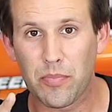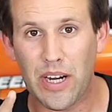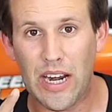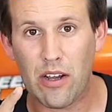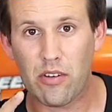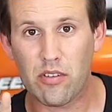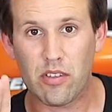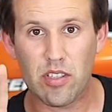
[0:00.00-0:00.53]

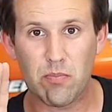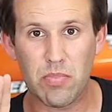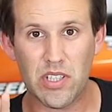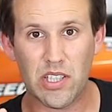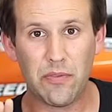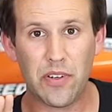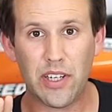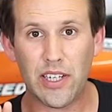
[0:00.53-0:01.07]
Now
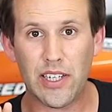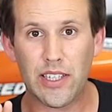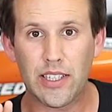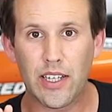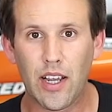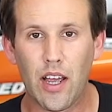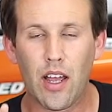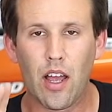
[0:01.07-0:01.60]
specifically
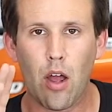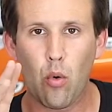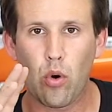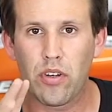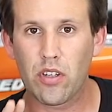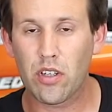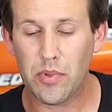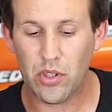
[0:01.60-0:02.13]

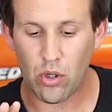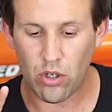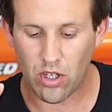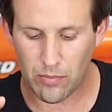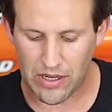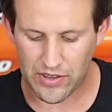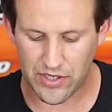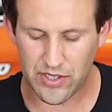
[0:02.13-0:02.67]
we're going to be
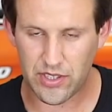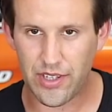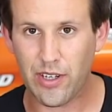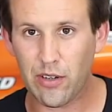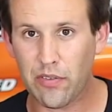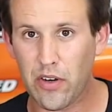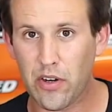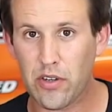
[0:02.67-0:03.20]
talking about the
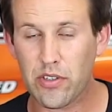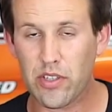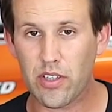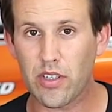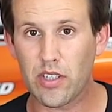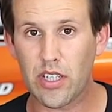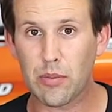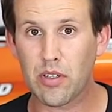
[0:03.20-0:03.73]
servos
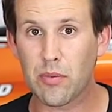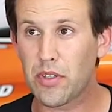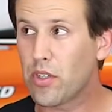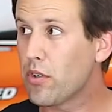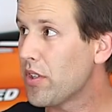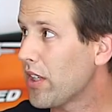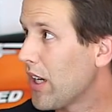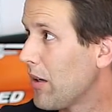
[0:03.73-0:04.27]
that I'm going to be
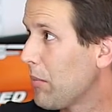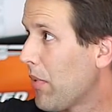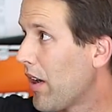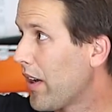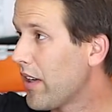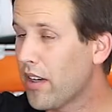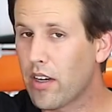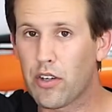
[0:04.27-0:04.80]
using in
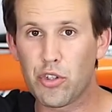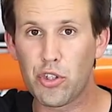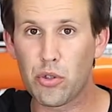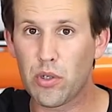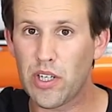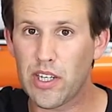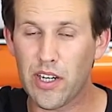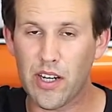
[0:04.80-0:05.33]
my
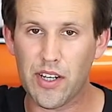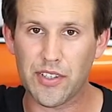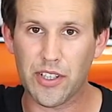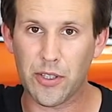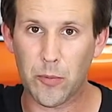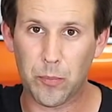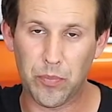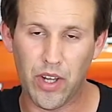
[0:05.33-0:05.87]
new
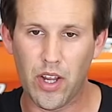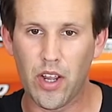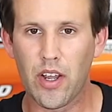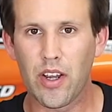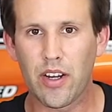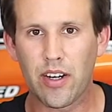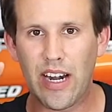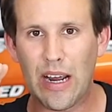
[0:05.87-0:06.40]
Leonardo.
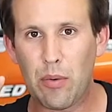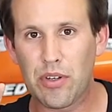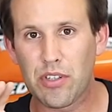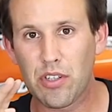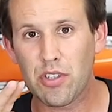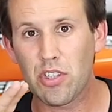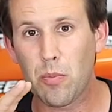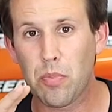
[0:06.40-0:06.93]
Now we
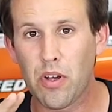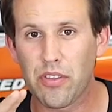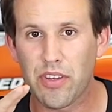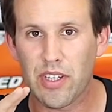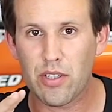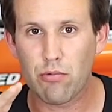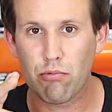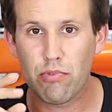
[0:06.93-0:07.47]
touched upon
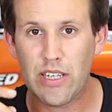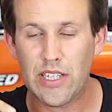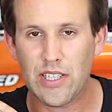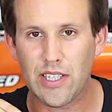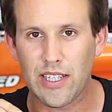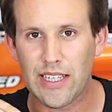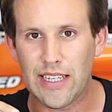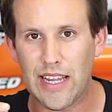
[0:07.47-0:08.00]
this
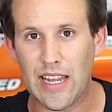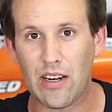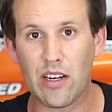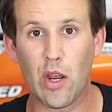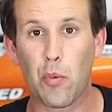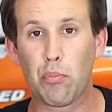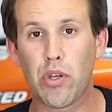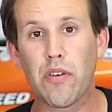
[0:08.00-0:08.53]
recently in
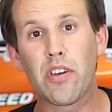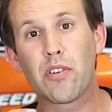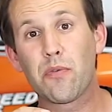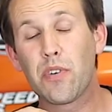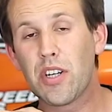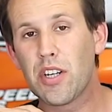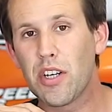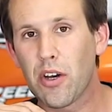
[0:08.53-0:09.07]
a previous
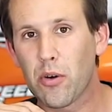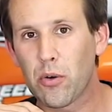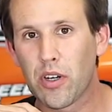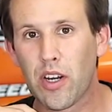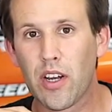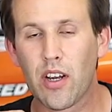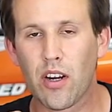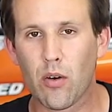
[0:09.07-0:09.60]
video
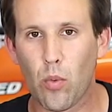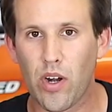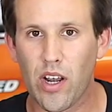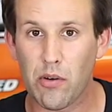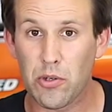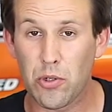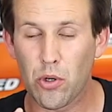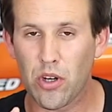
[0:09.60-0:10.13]
when
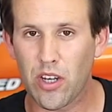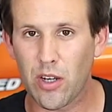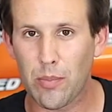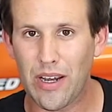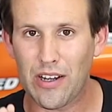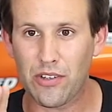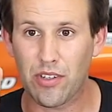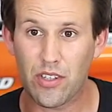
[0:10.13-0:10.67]
I was talking
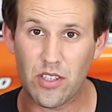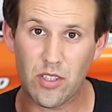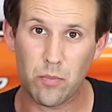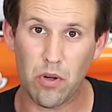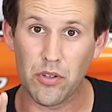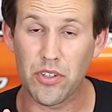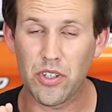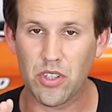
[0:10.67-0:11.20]
about
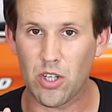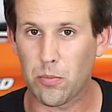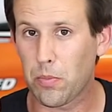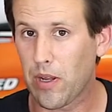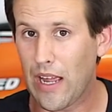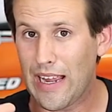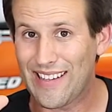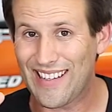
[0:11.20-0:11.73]
sponsorship
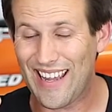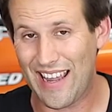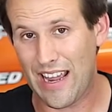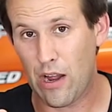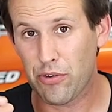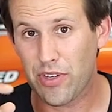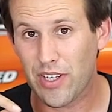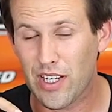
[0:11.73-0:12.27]
and
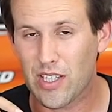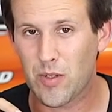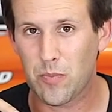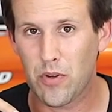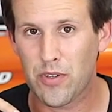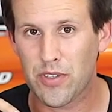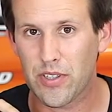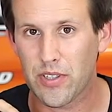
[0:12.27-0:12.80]
how to get
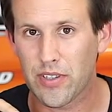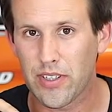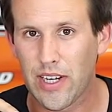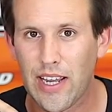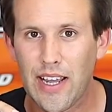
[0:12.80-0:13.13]
sponsored.